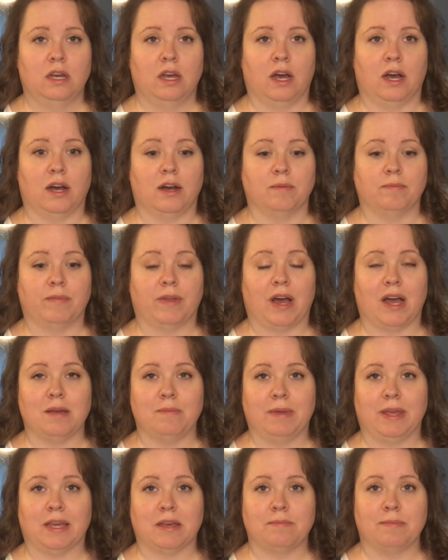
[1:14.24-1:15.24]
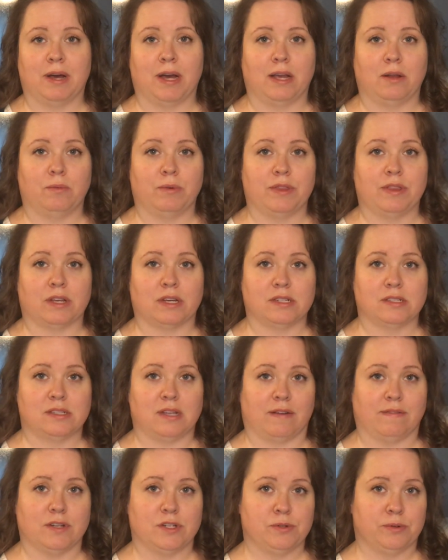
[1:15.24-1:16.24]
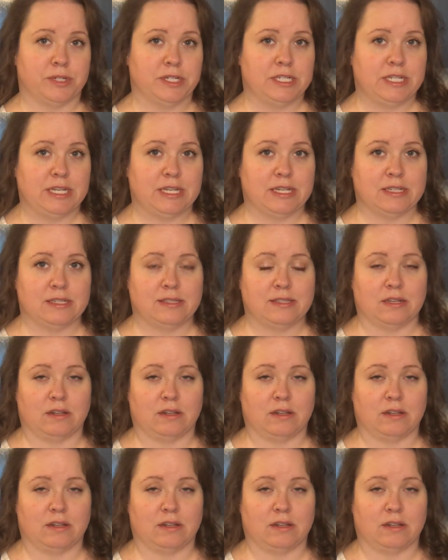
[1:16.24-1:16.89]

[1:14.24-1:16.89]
I make mine with the cassava tortillas.